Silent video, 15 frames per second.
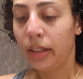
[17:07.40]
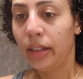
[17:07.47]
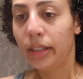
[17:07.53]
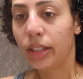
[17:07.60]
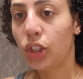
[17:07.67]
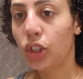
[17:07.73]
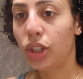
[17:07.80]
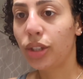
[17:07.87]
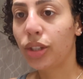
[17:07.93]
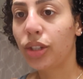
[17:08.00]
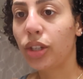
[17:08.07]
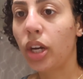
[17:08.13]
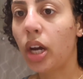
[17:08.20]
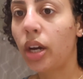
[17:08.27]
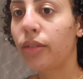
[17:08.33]
it's just
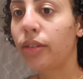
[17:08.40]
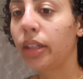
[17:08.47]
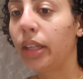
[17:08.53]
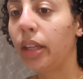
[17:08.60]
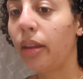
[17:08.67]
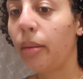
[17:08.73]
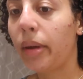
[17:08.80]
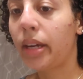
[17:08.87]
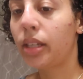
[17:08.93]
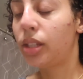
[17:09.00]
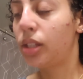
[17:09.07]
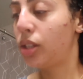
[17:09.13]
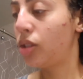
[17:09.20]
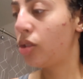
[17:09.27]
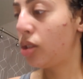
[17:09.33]
not really the
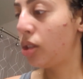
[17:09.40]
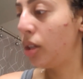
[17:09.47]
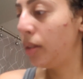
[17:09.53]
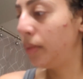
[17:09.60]
best